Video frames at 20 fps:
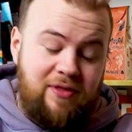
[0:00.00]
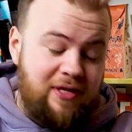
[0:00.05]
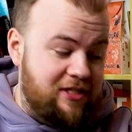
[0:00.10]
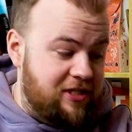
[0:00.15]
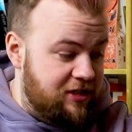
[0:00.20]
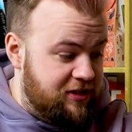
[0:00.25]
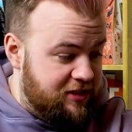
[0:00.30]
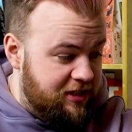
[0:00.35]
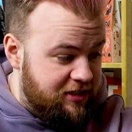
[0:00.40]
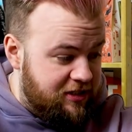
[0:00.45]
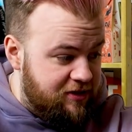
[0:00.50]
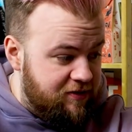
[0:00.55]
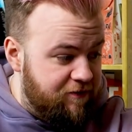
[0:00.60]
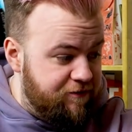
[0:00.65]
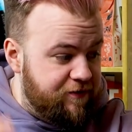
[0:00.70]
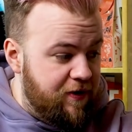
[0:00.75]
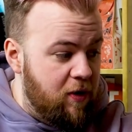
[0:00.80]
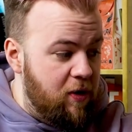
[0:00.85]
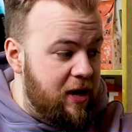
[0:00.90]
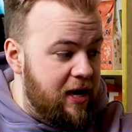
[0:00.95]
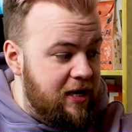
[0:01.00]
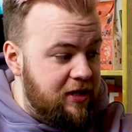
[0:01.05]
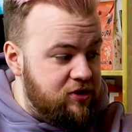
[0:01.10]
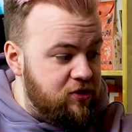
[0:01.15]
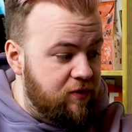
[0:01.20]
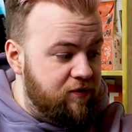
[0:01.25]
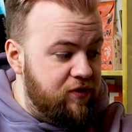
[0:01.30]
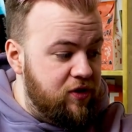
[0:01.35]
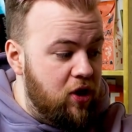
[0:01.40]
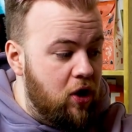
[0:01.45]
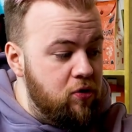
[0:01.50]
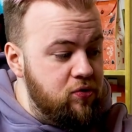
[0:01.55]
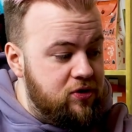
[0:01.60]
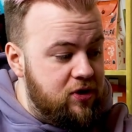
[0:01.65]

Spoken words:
This is a very sort of low